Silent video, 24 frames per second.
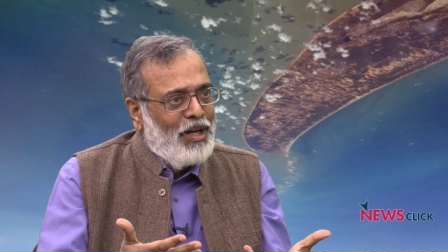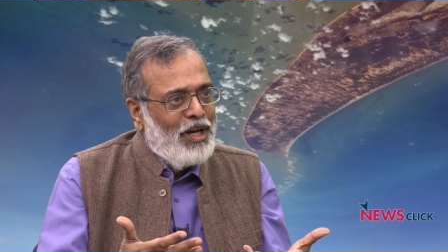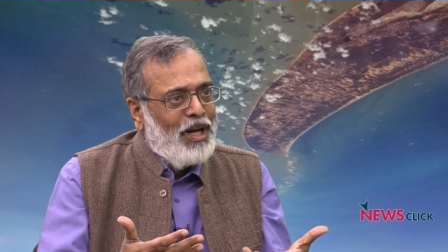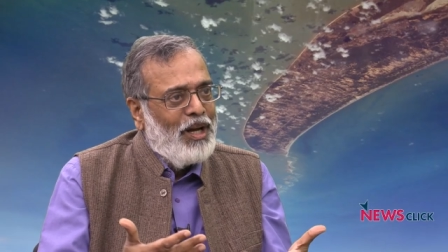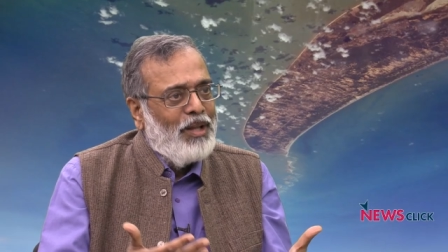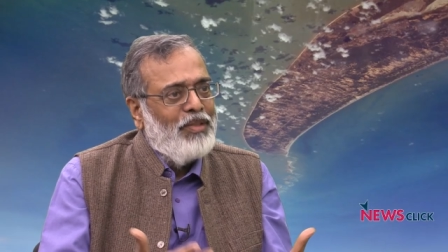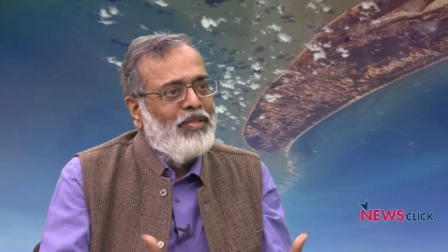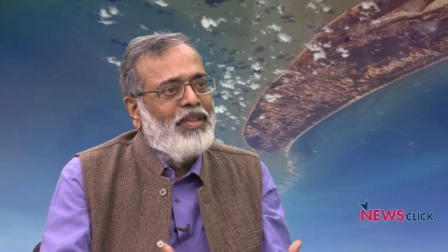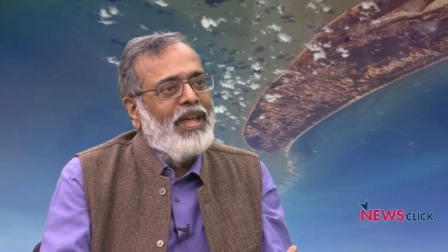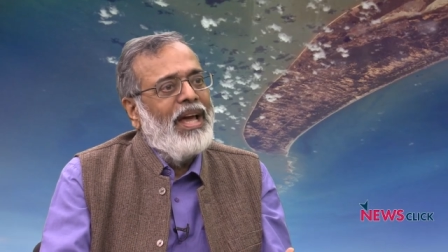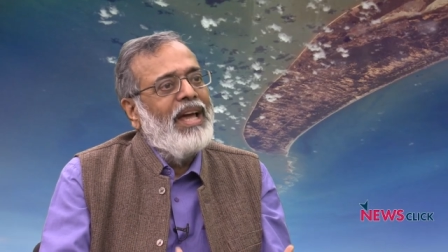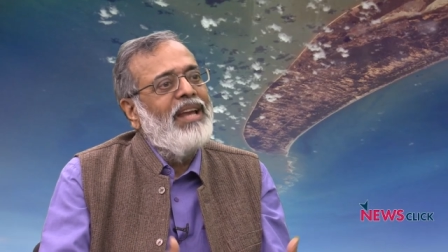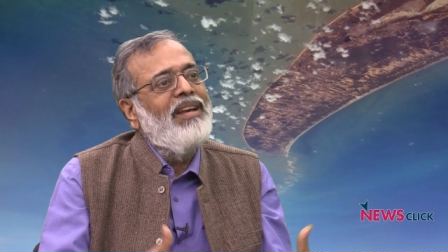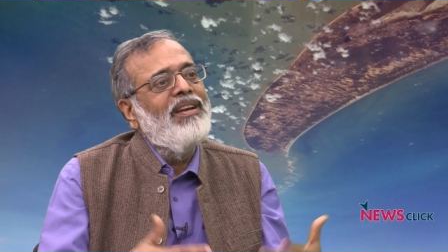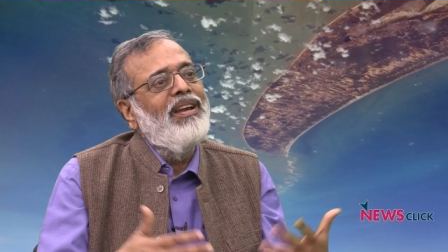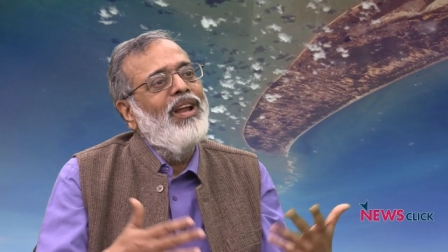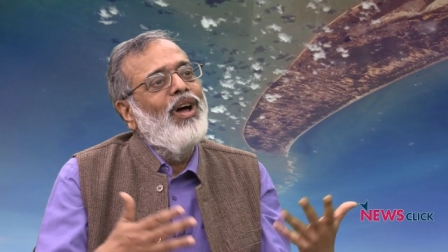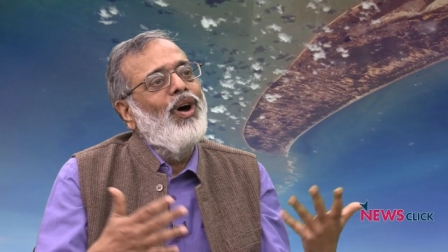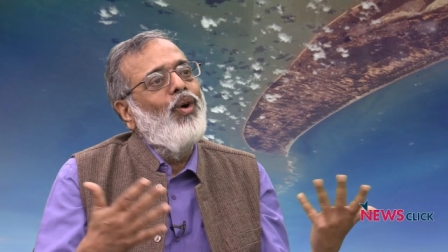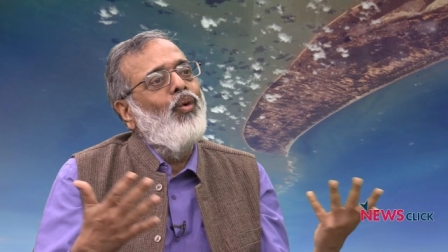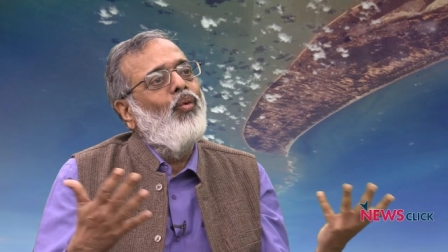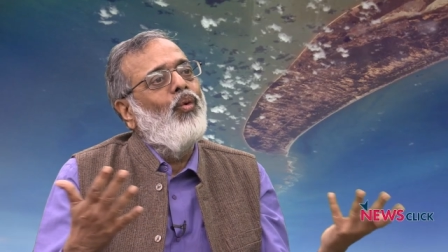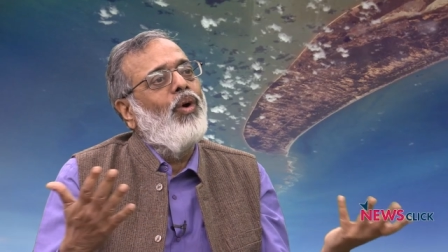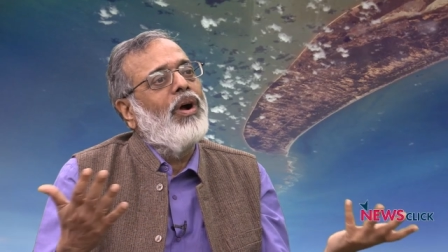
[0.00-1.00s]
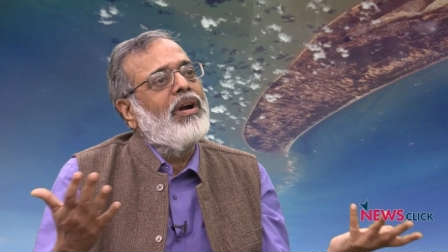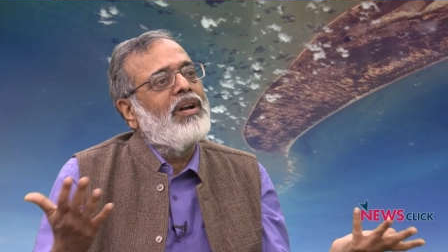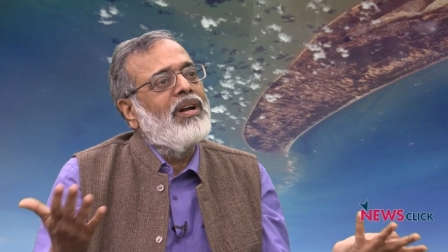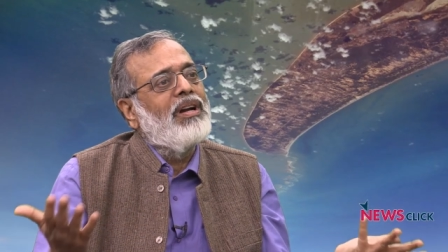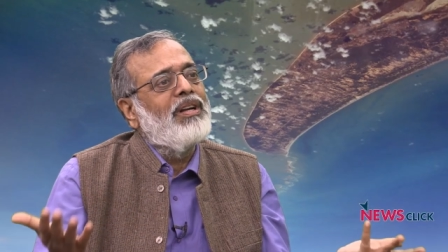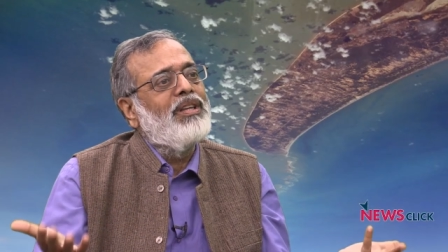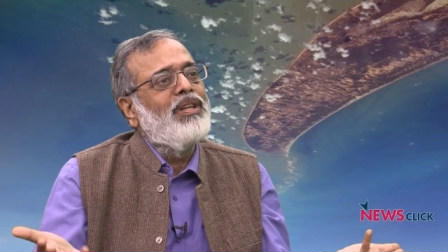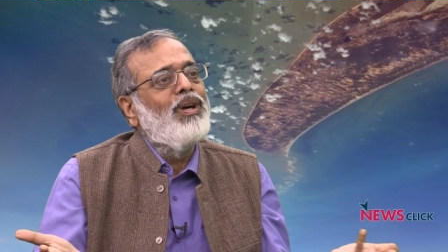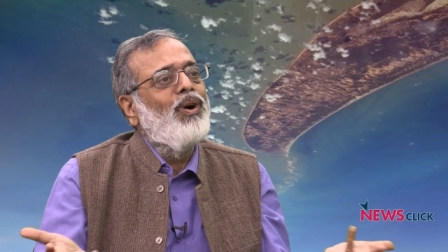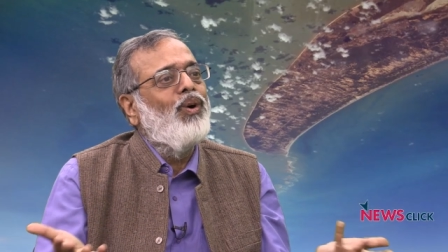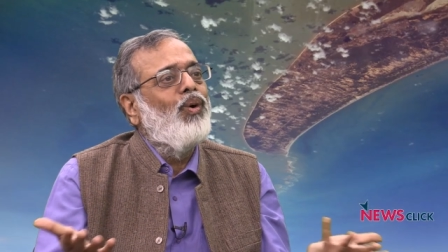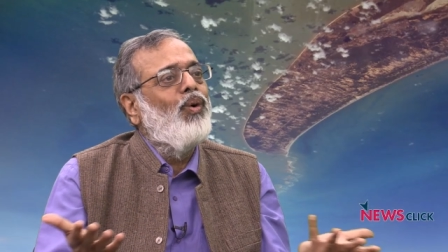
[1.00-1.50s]
uh, then what are
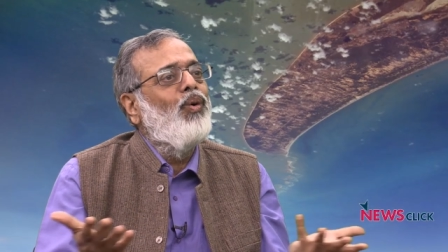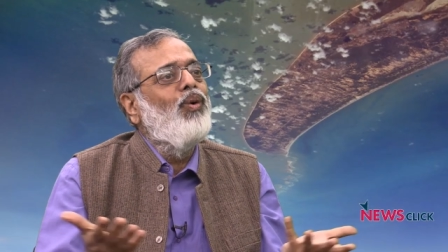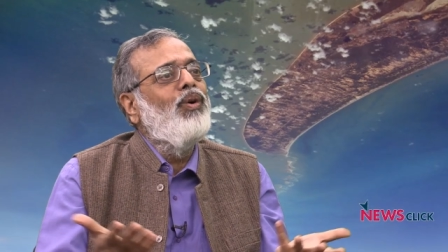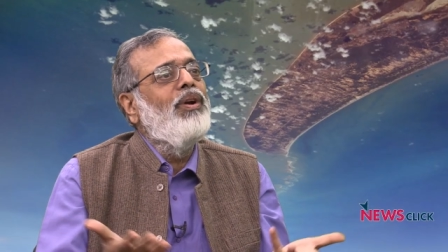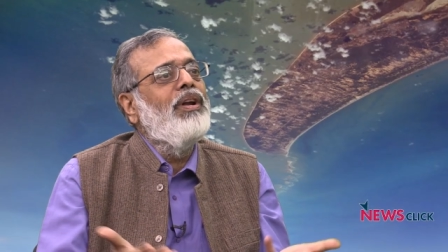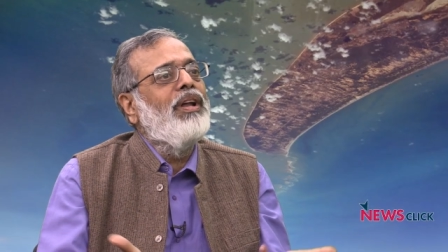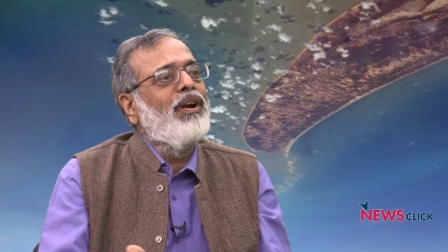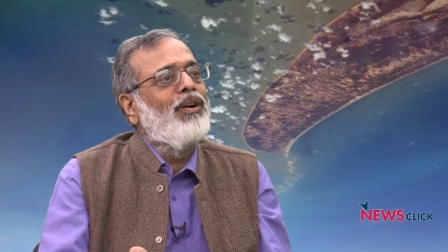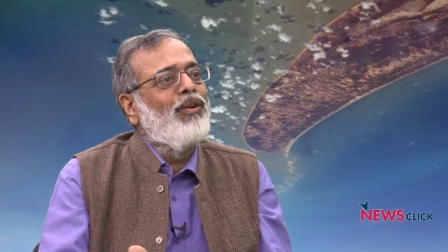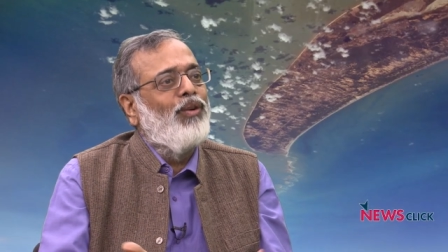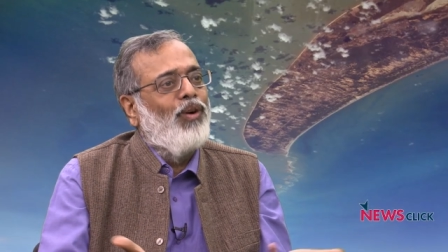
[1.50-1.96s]
the older